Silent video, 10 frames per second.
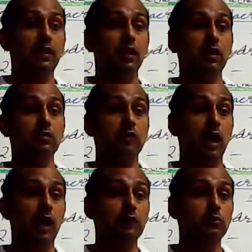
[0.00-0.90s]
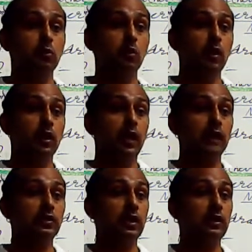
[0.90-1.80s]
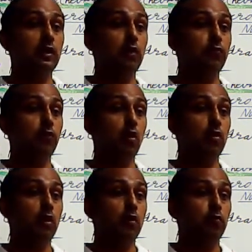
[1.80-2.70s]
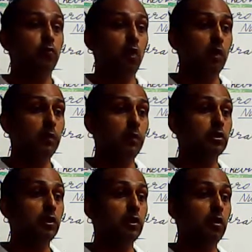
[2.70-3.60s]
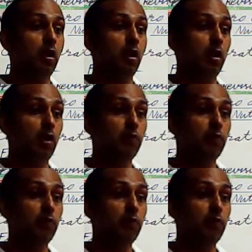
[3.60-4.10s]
It is also essential for formation of